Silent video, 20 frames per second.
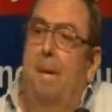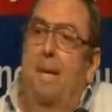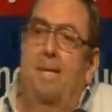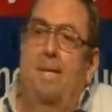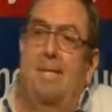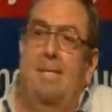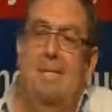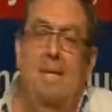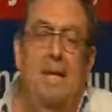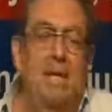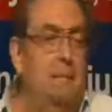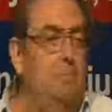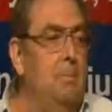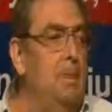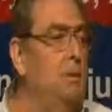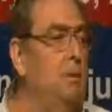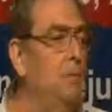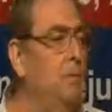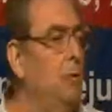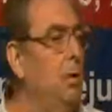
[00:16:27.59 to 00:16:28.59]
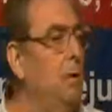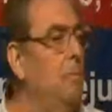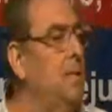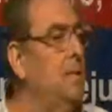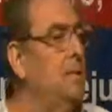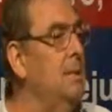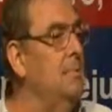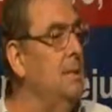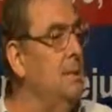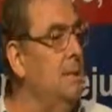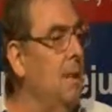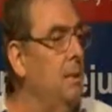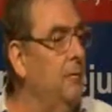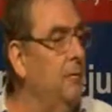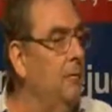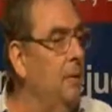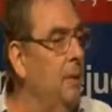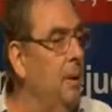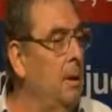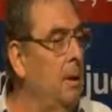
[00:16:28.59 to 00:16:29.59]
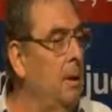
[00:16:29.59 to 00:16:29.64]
by the statement of Goebbels himself.